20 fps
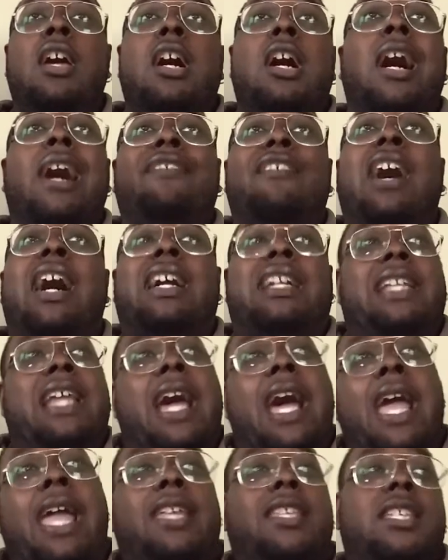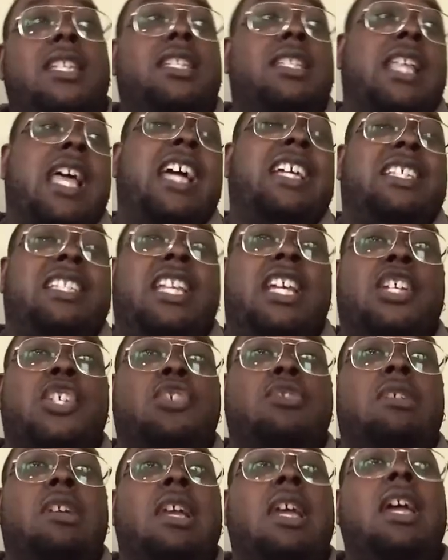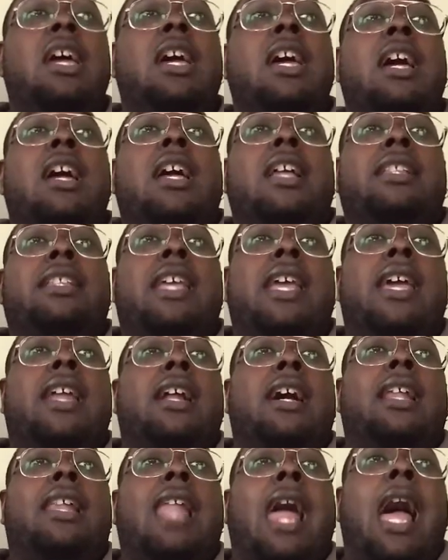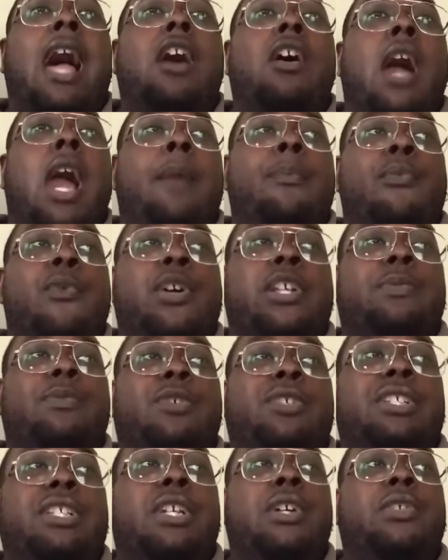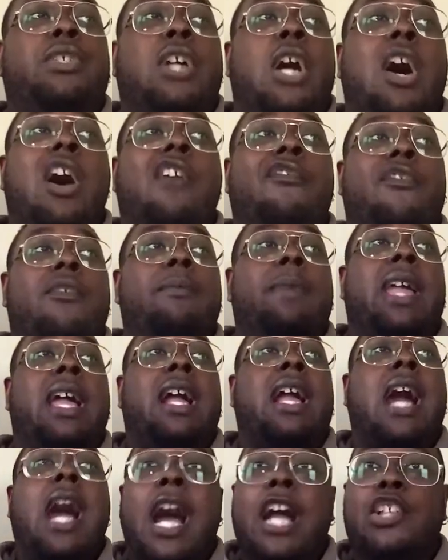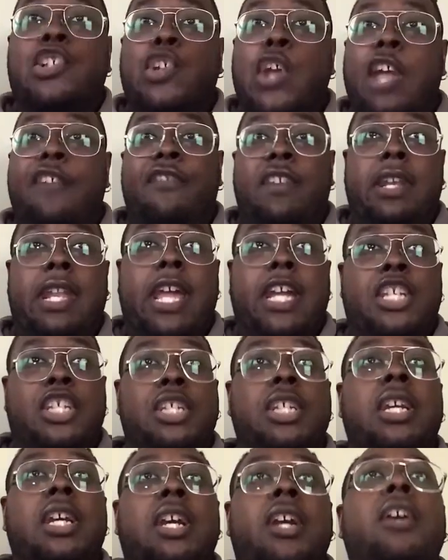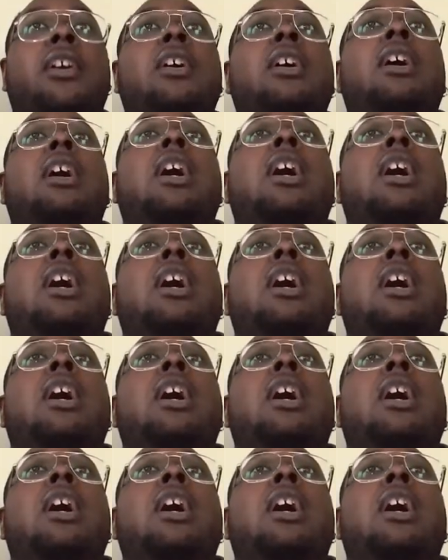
of our diocese / district did allow our principal still to offer me a contract for next year.